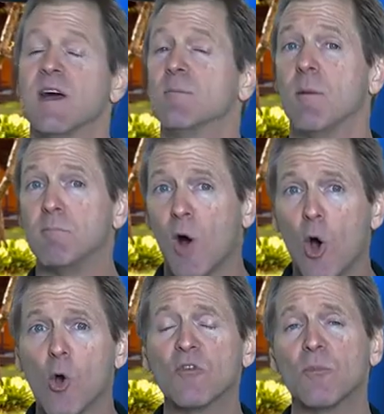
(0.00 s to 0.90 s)
But
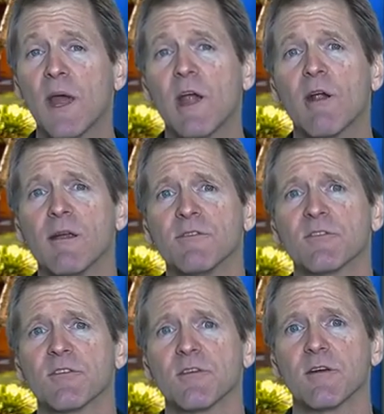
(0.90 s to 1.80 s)
most parents
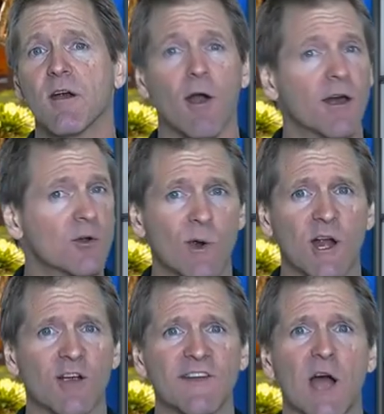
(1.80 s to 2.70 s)
are
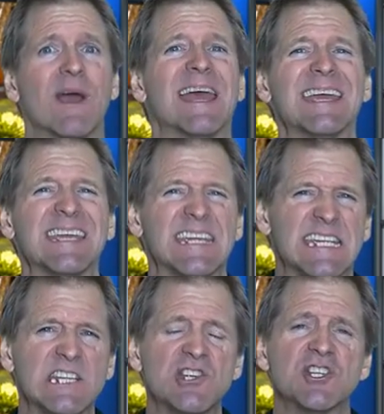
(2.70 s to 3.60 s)
unaware of how
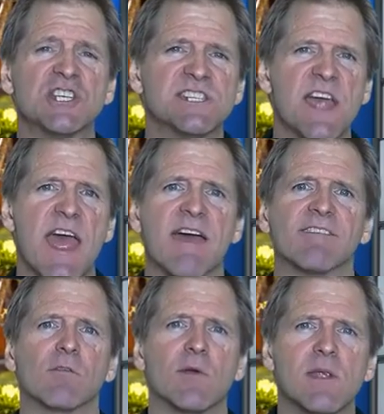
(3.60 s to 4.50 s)
each and
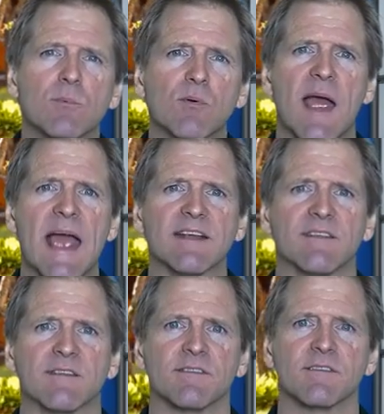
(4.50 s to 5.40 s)
every
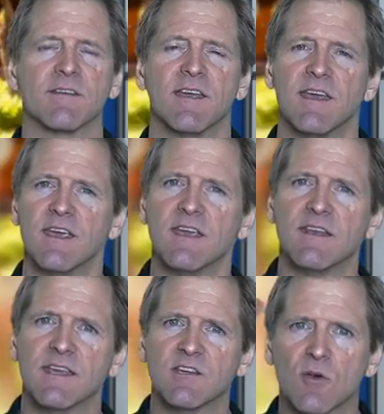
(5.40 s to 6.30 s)
practice, it
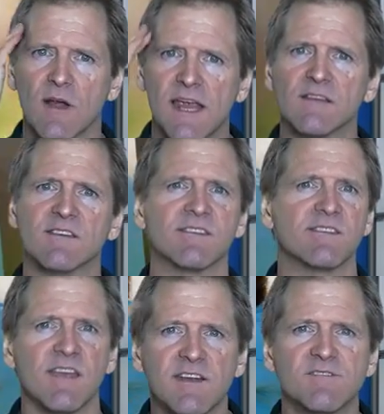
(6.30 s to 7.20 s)
ingrains a
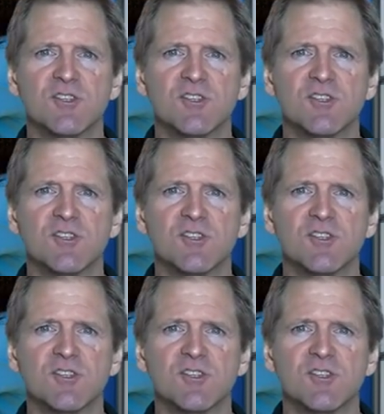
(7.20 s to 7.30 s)
set of